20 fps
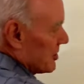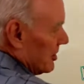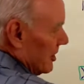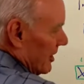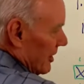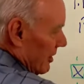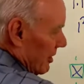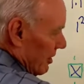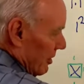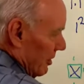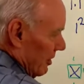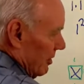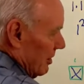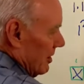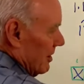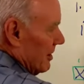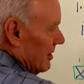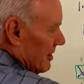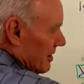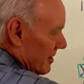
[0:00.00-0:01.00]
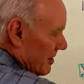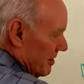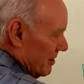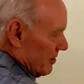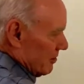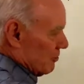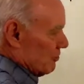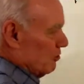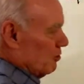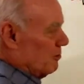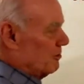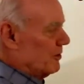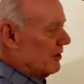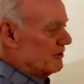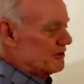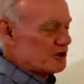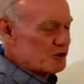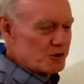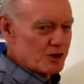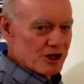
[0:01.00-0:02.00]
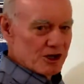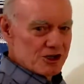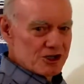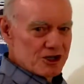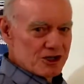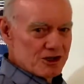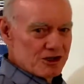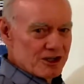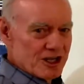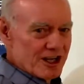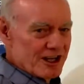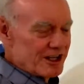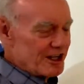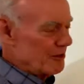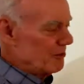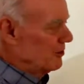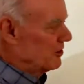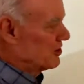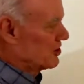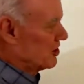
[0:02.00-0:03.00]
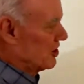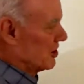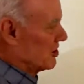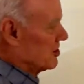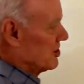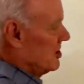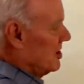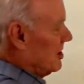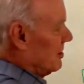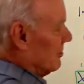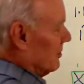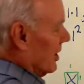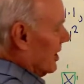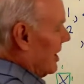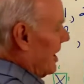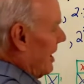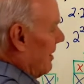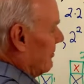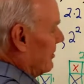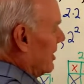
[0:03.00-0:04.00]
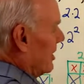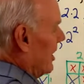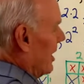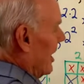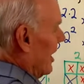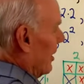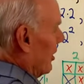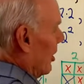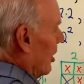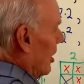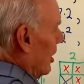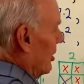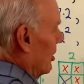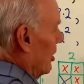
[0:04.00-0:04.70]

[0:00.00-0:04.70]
little group of squares here to end up with 16? Well, I have to add on